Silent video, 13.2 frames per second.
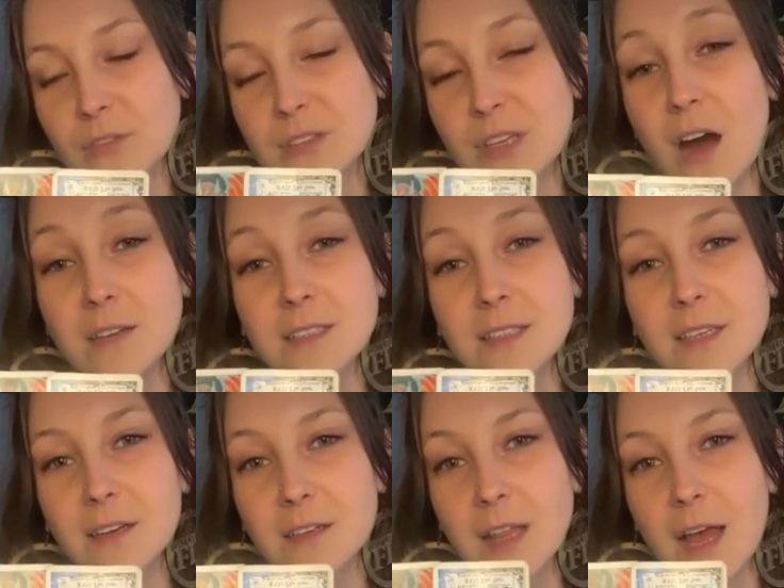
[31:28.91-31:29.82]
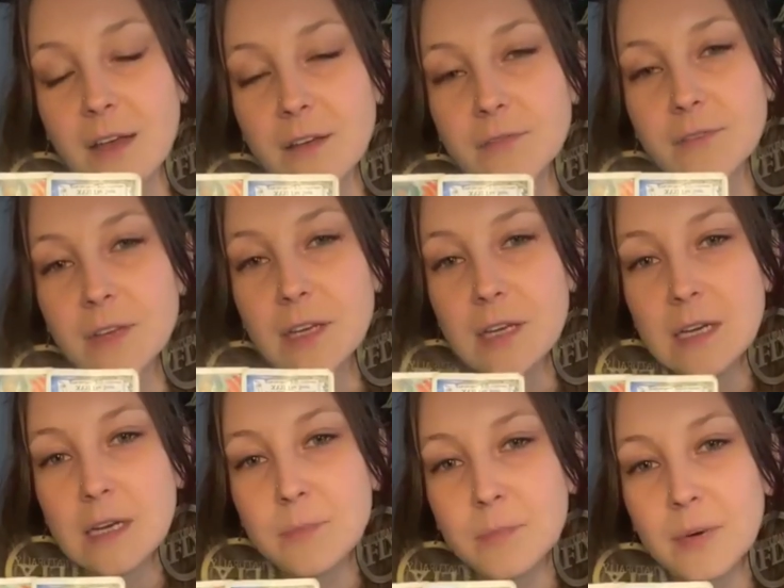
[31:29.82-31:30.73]
toxic in our life.
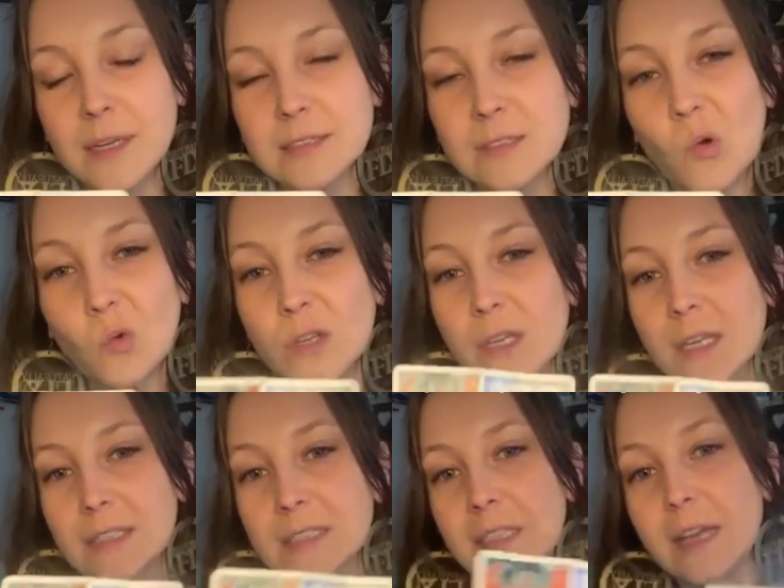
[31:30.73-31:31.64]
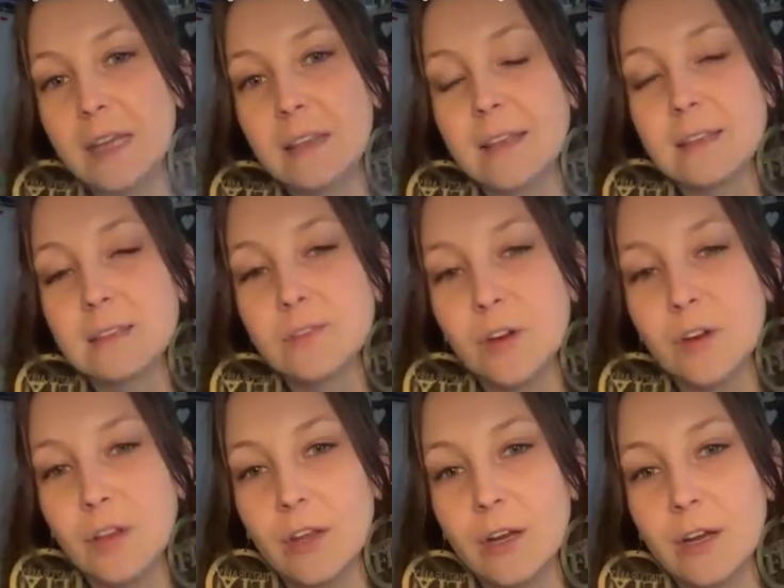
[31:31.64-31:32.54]
But it's only going to delay things
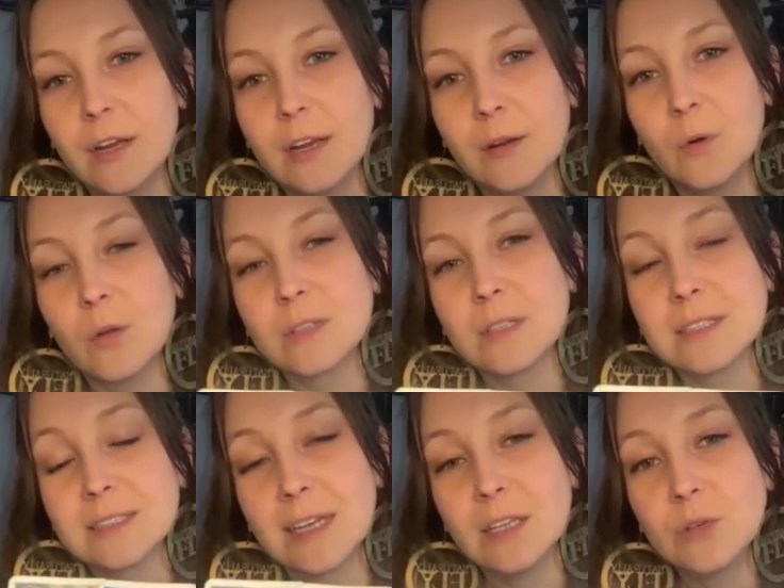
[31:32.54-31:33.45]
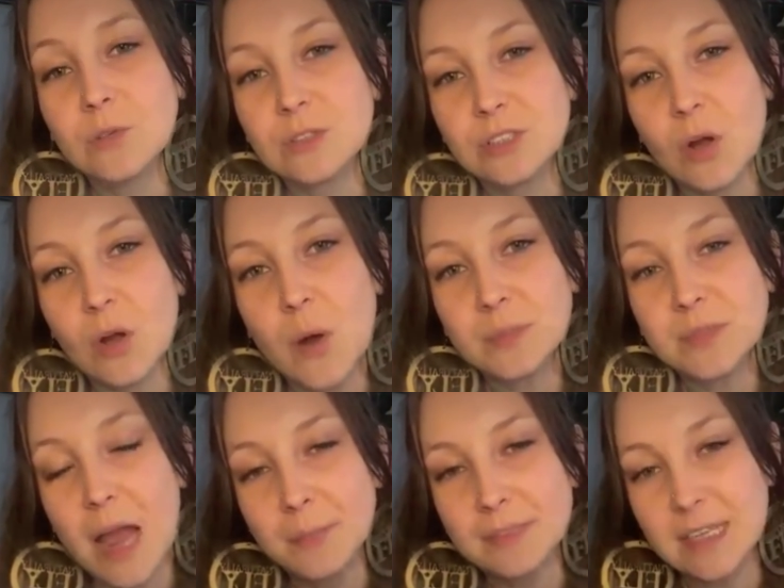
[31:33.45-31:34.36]
further, and it will continue to show up
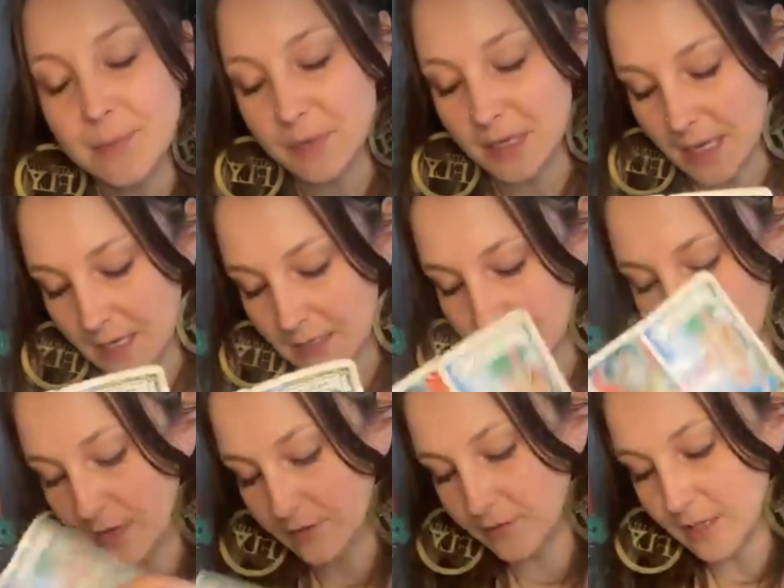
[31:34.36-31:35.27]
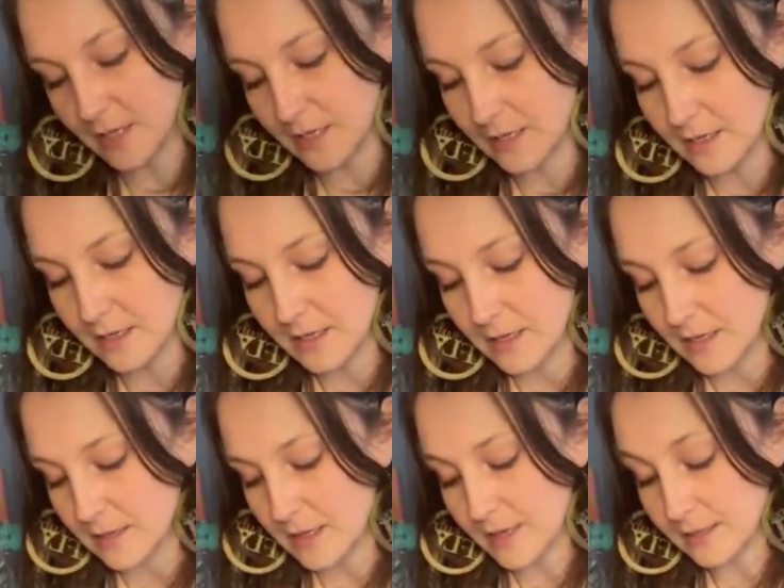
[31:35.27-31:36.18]
time and time again. I feel like
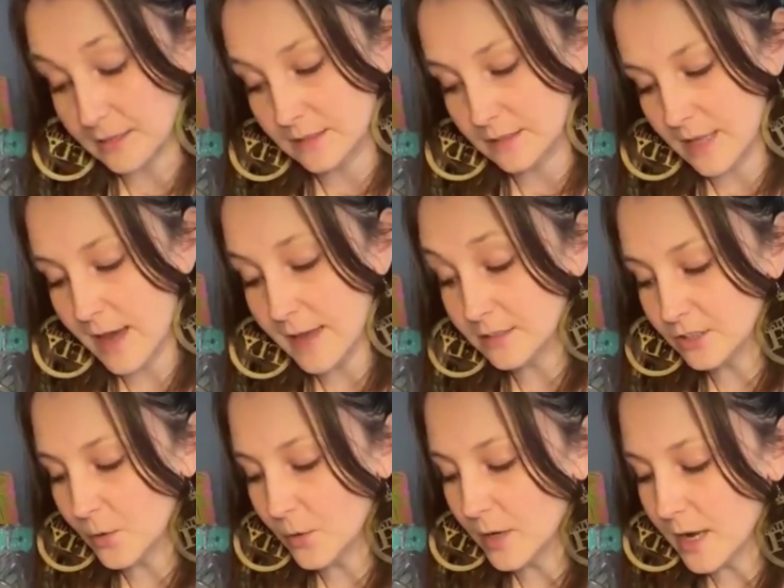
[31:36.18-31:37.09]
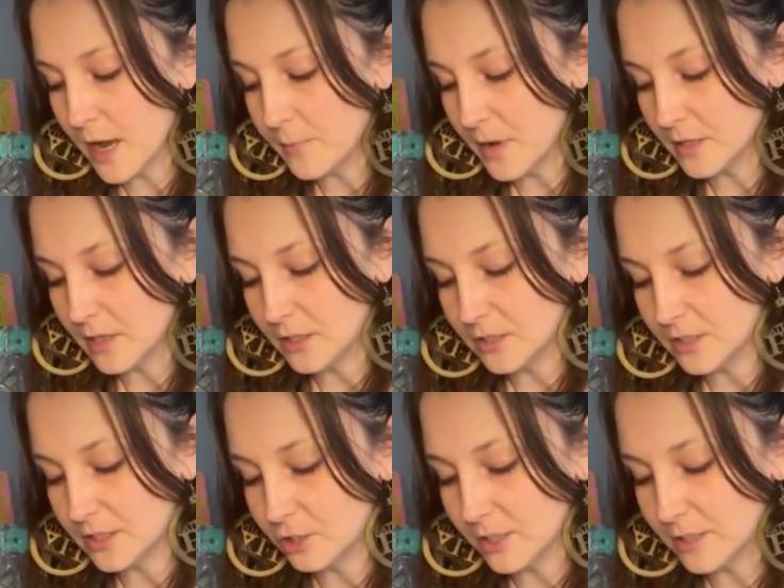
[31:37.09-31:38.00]
that's showing up, and then
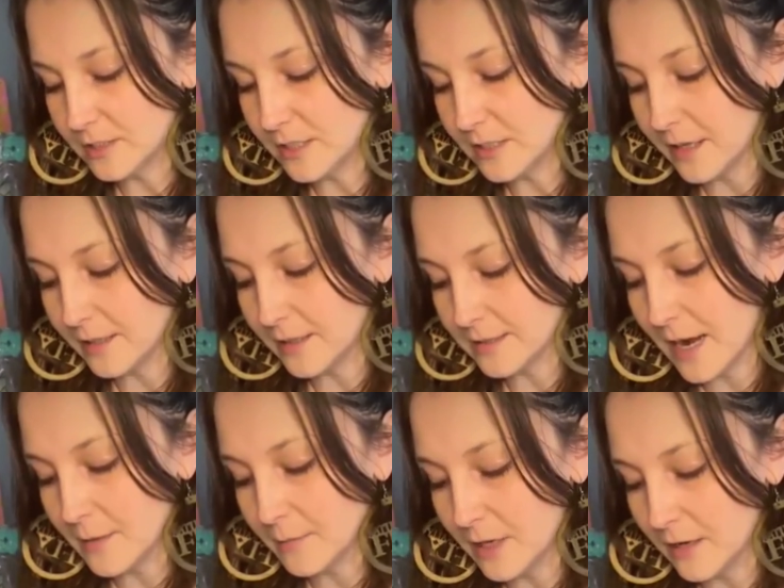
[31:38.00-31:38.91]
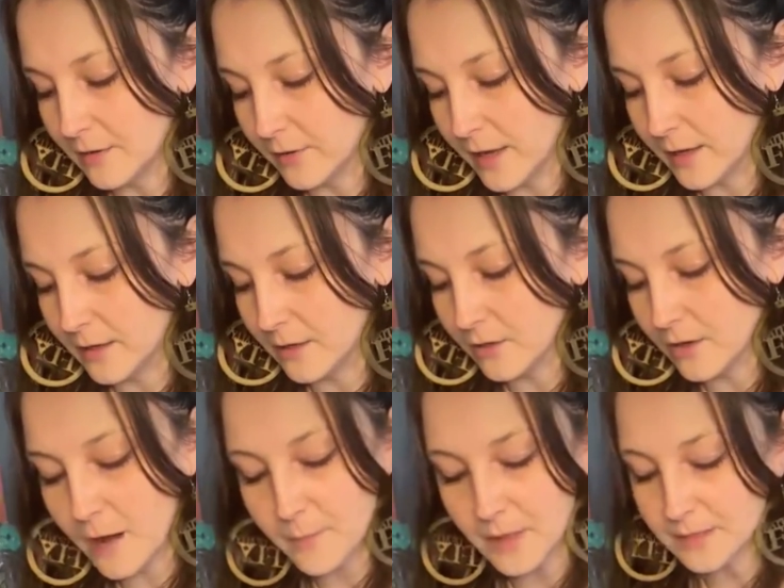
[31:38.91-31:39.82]
just trusting like the timing of like, you're
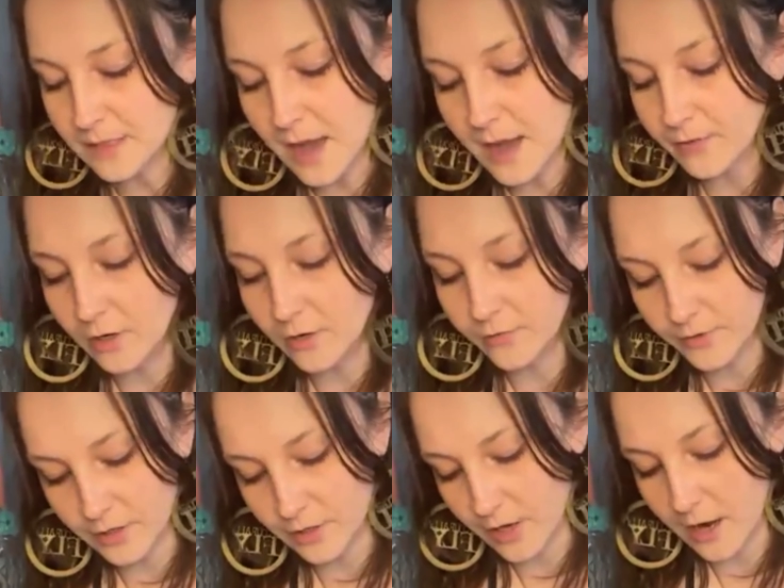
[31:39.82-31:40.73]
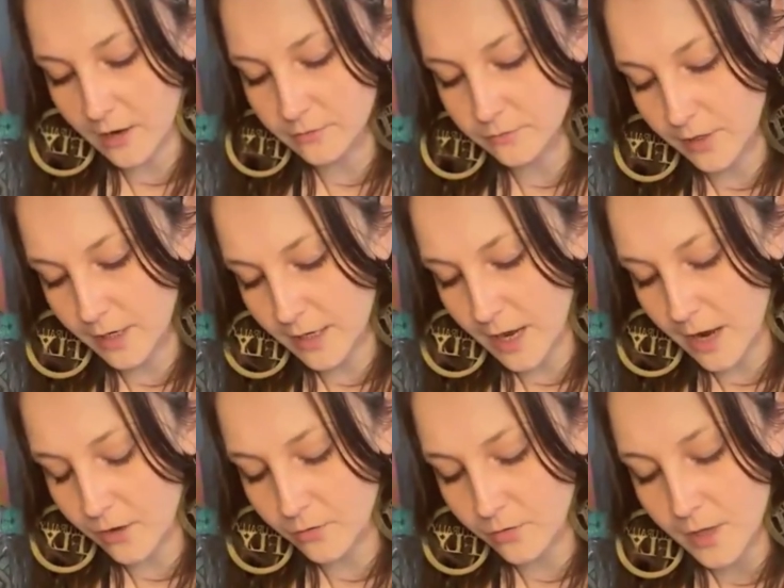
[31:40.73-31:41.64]
not meant to have it all figured out right
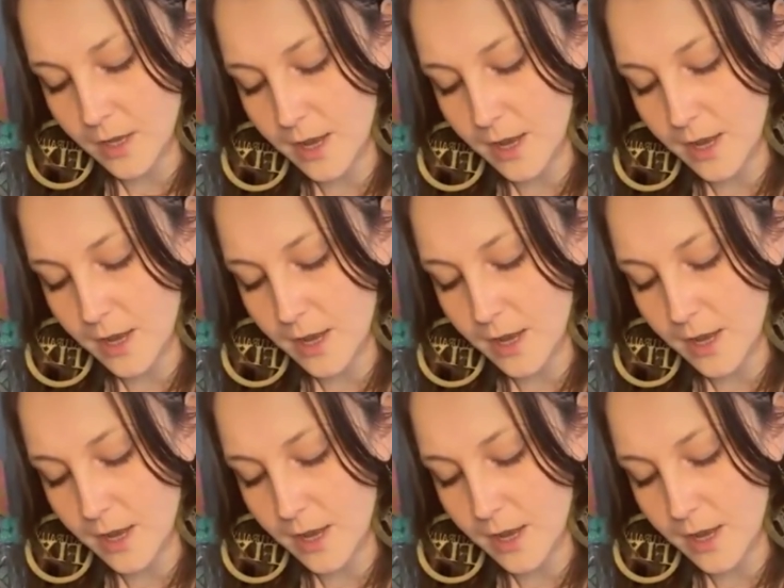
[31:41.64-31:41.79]
now.